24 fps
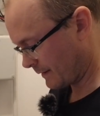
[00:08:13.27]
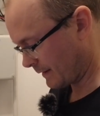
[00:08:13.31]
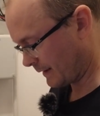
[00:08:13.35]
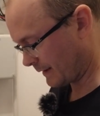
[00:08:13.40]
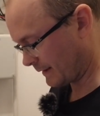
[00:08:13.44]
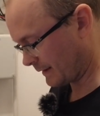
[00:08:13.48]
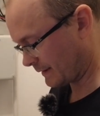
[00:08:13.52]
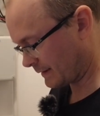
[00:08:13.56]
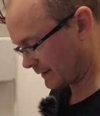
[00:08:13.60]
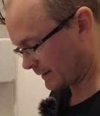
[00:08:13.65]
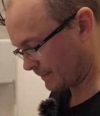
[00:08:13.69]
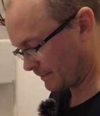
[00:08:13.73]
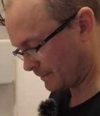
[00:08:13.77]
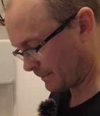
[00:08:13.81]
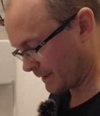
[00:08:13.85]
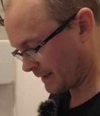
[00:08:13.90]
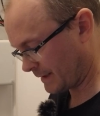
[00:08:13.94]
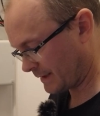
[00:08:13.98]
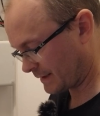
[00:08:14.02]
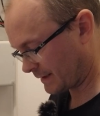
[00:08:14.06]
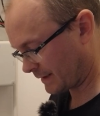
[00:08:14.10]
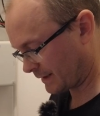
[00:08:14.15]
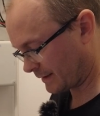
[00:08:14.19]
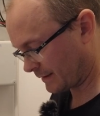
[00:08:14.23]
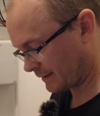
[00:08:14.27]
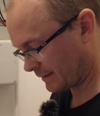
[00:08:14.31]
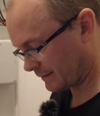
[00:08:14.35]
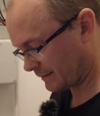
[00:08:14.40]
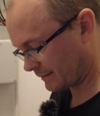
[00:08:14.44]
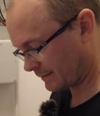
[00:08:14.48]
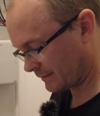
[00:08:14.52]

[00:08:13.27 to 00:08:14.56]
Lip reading: and it's a meter.